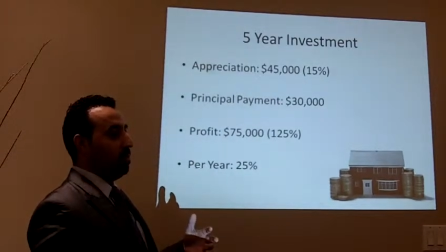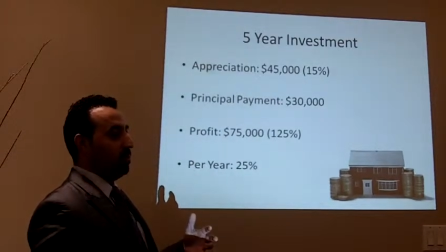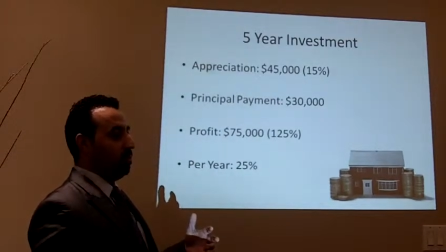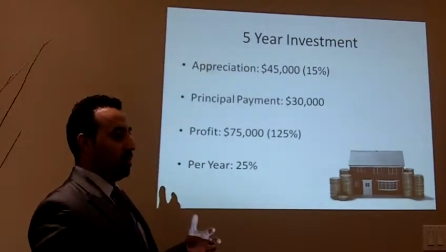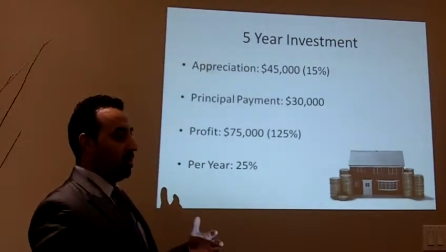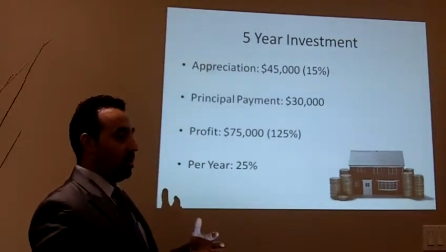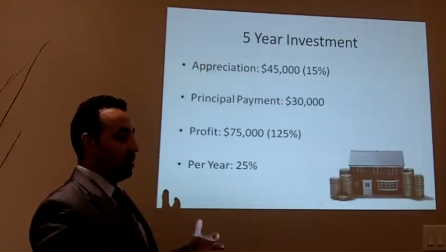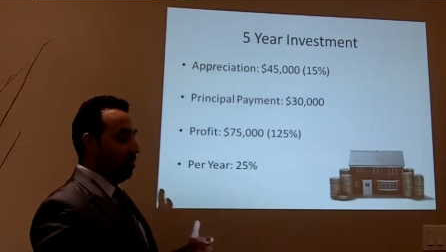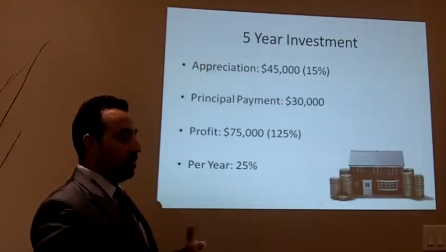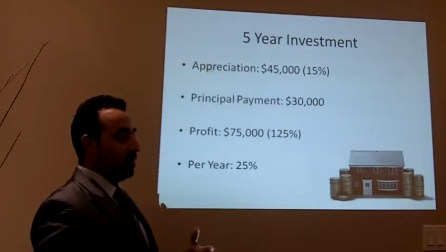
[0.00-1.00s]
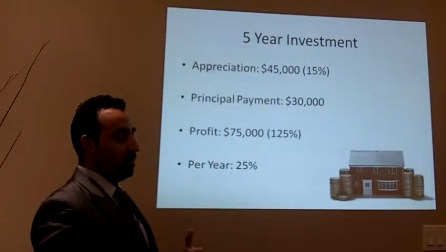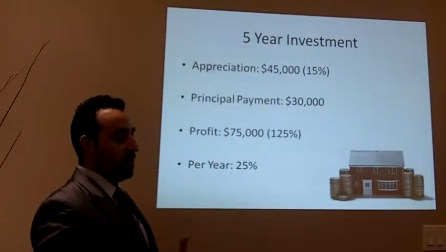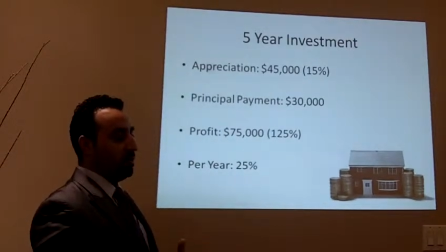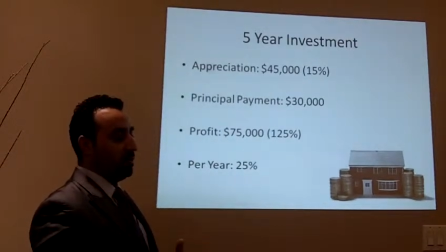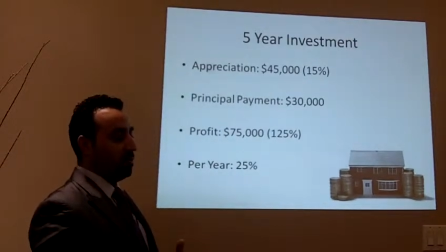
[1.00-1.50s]
was because we will
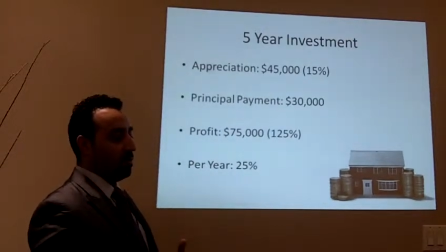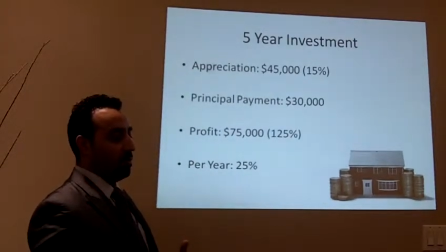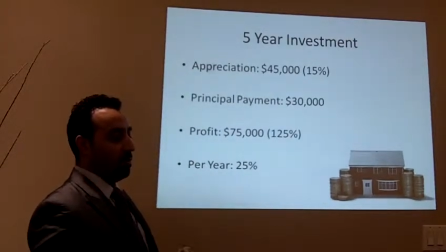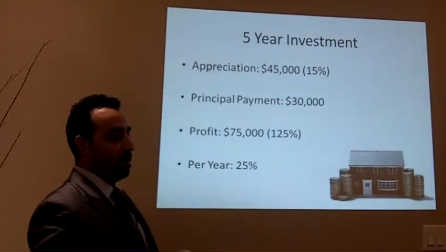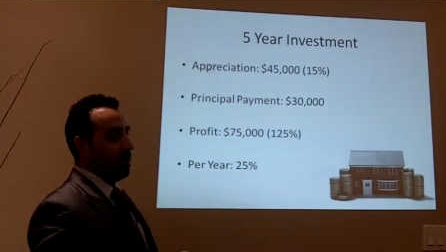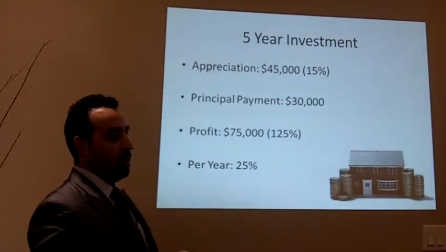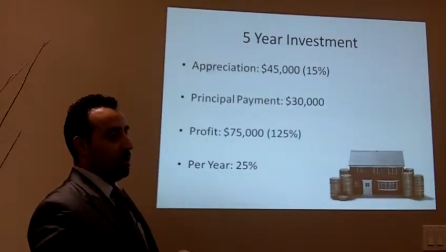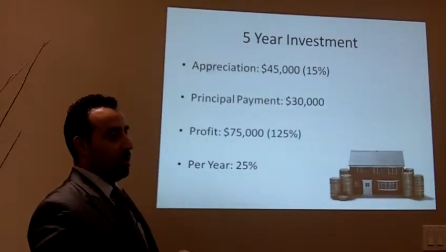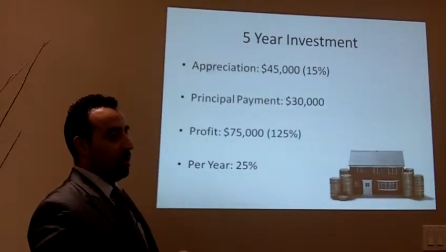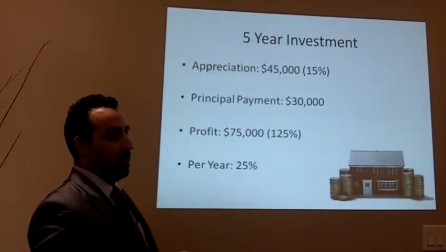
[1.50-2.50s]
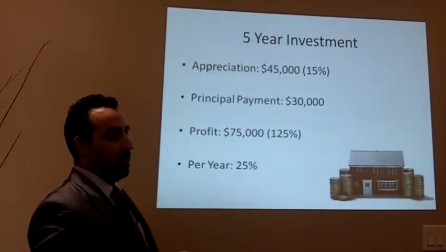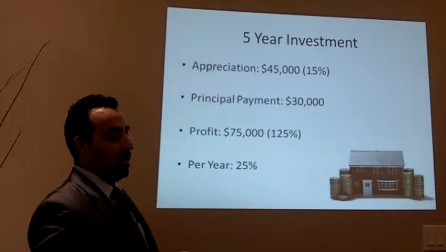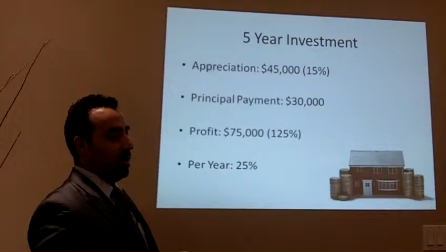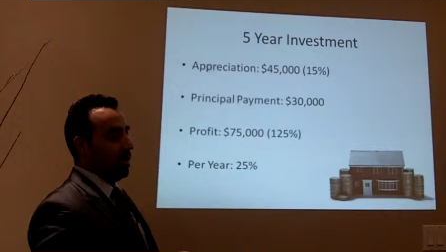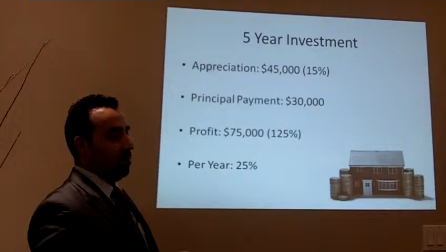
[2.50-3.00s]
discuss this on
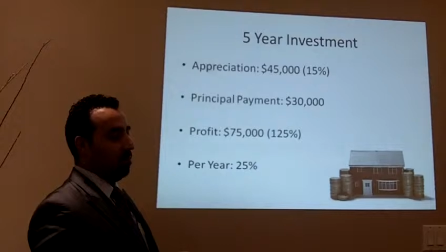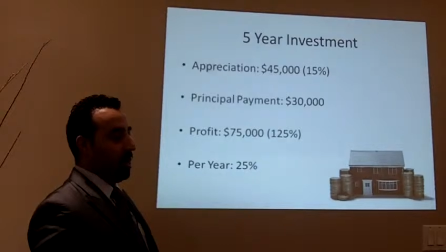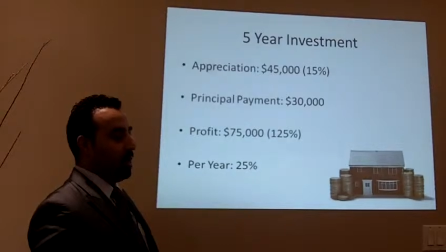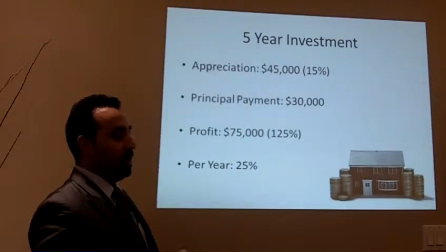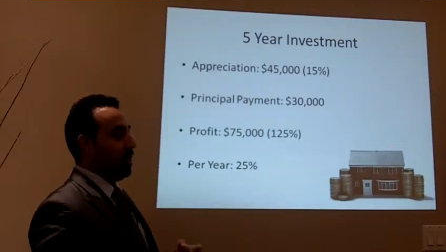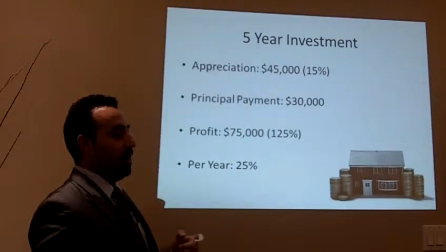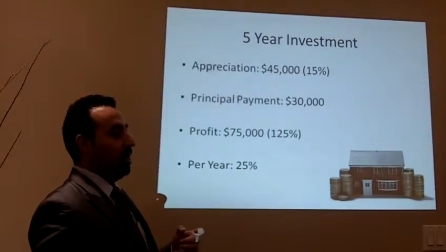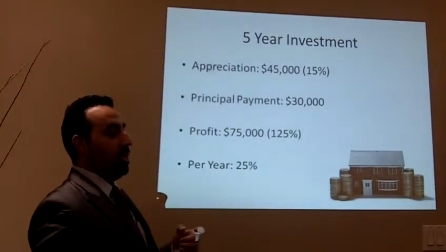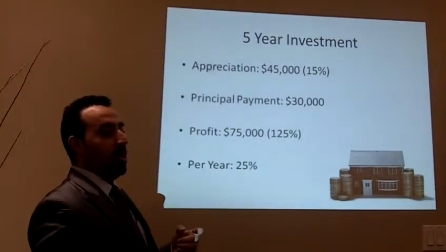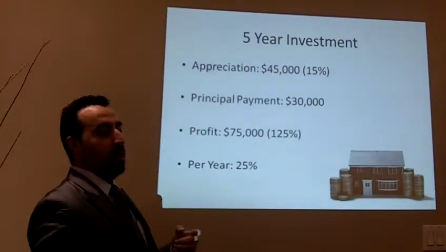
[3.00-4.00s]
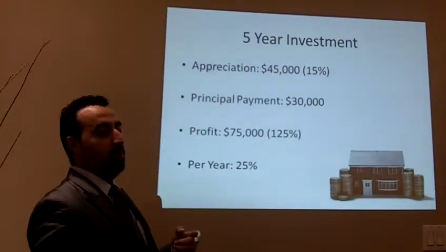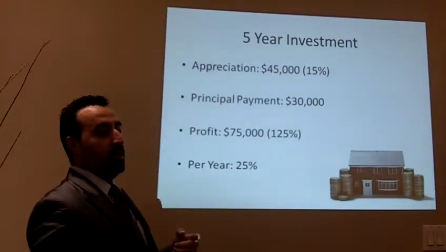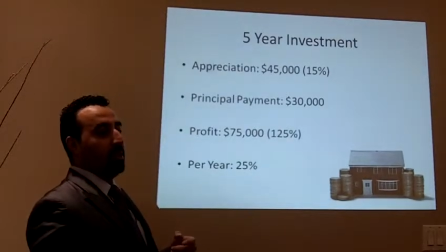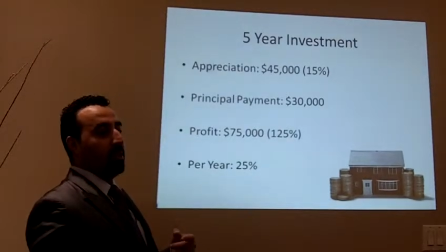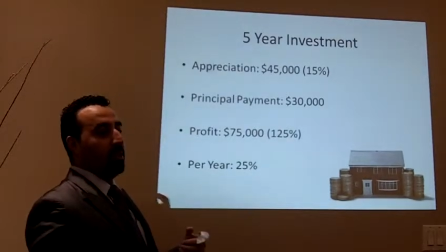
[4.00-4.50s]
uh, Friday,
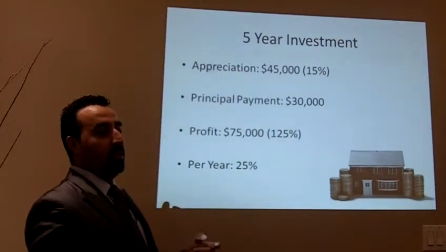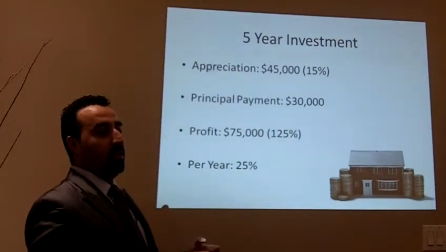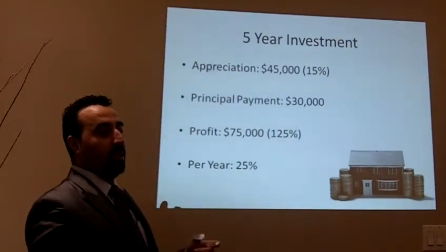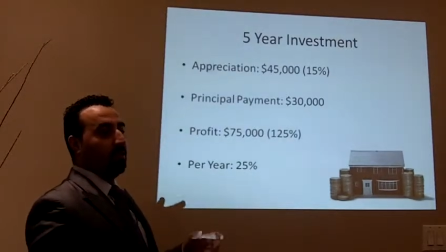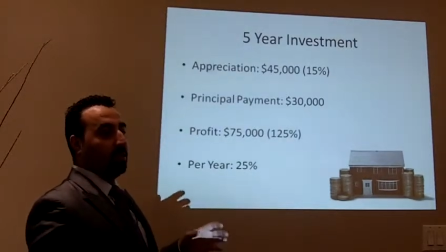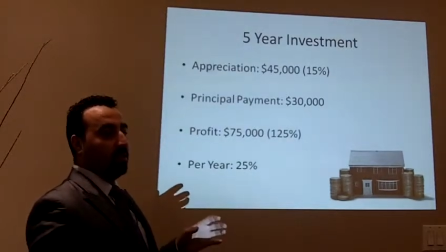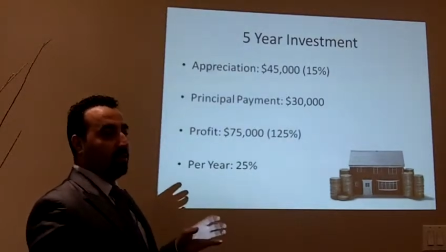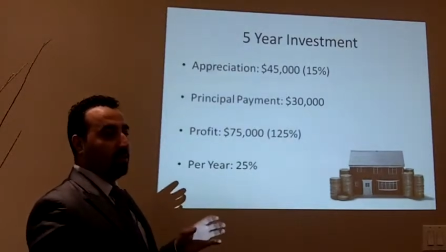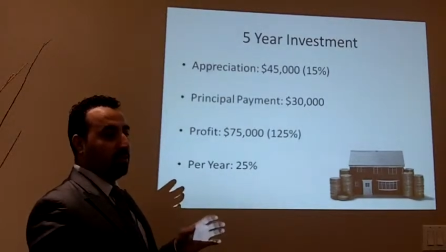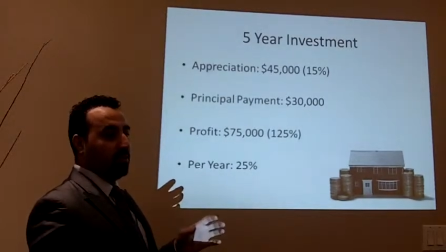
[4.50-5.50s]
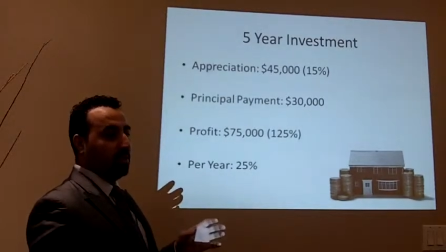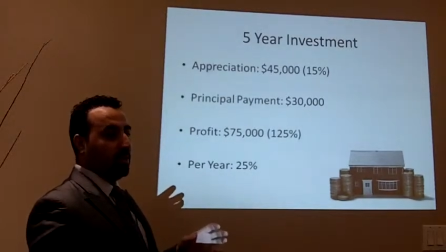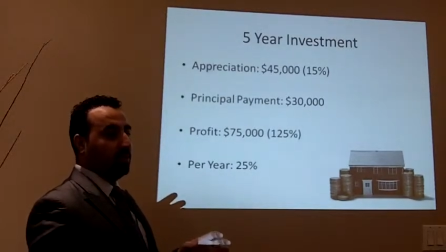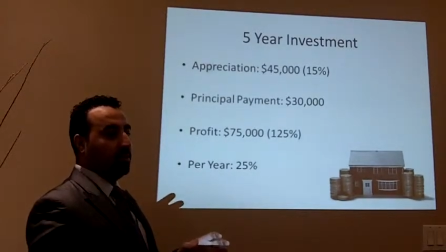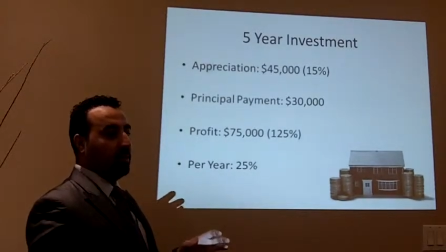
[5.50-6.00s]
but another thing because it is
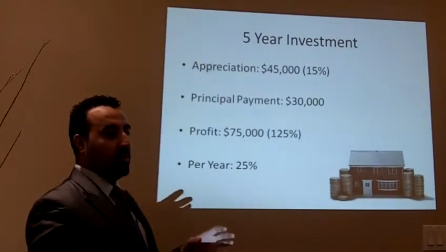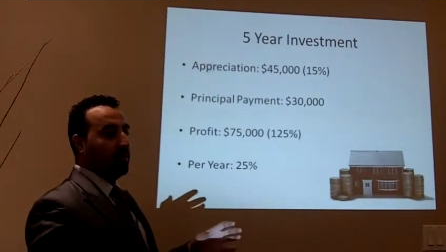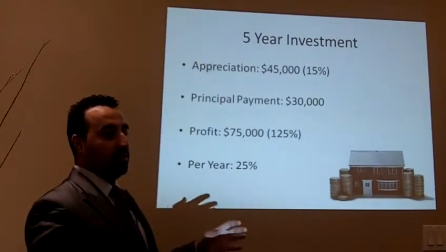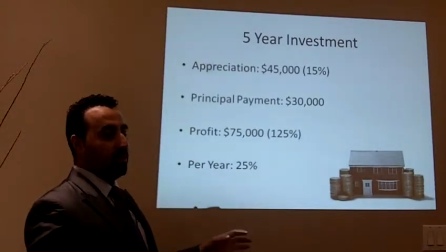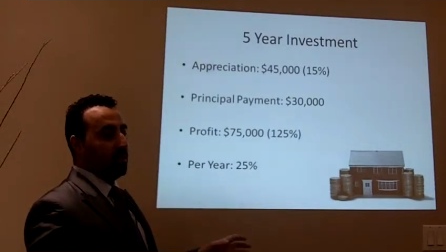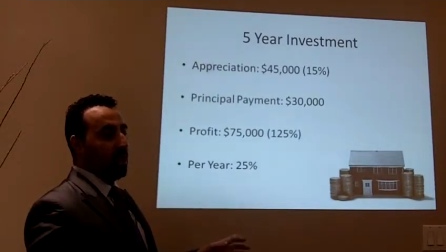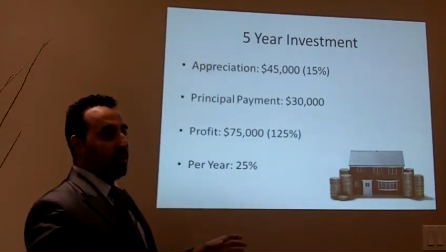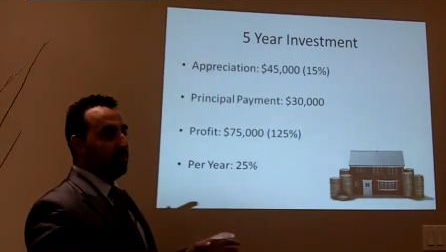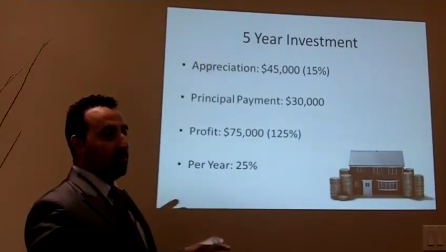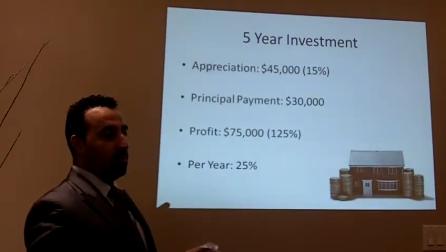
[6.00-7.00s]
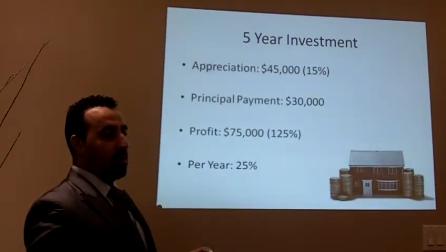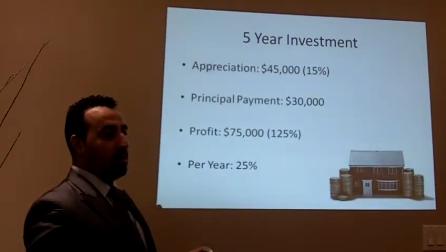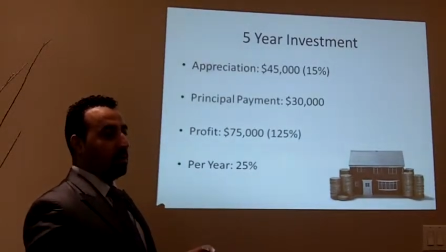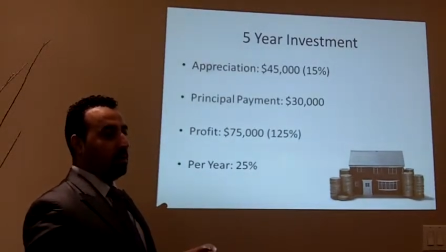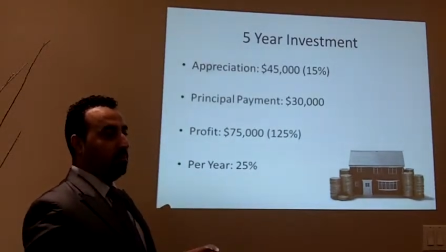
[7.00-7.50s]
just the next city after
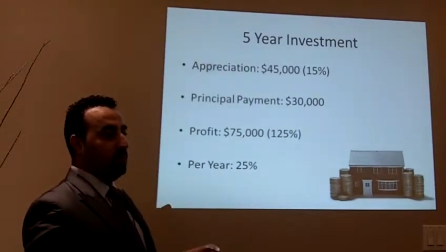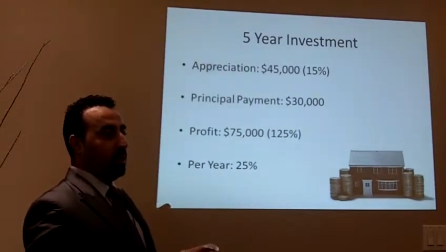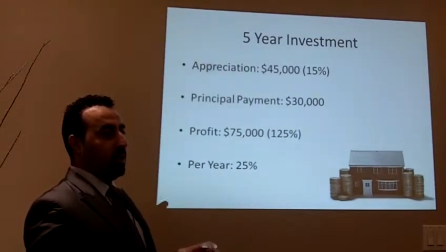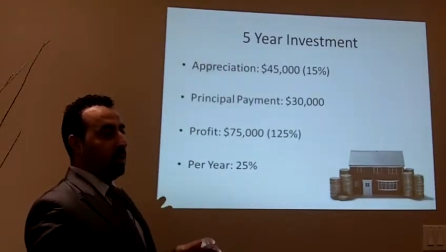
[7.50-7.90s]
Markham,